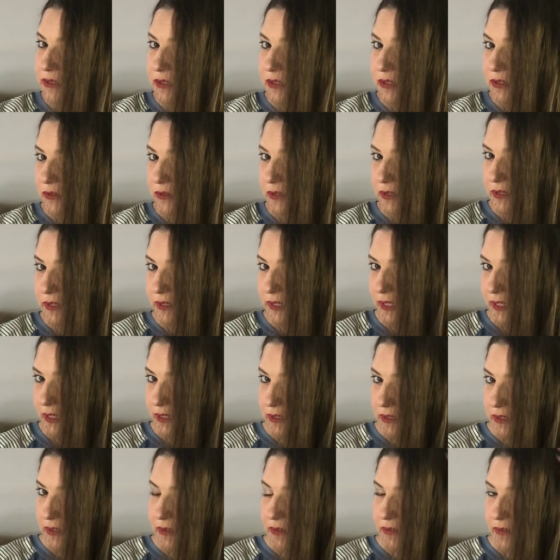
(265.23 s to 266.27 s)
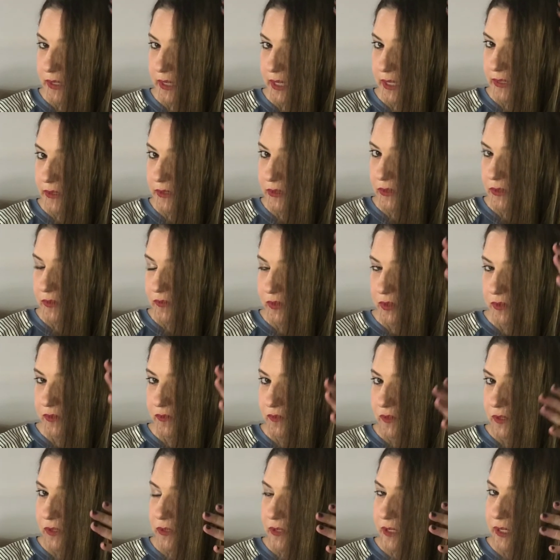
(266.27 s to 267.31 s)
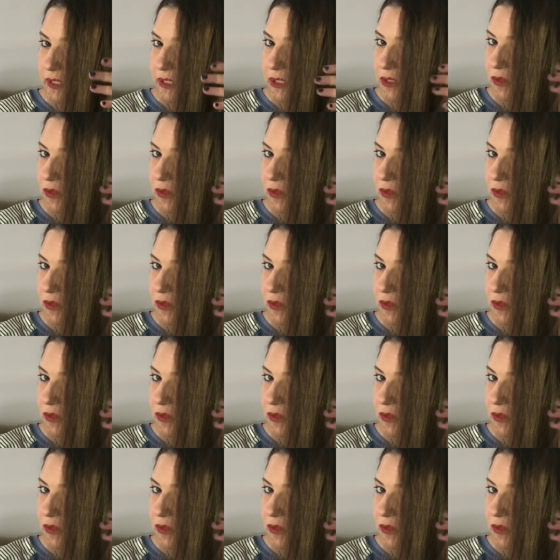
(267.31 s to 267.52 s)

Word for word: too thick, okay? So if you feel that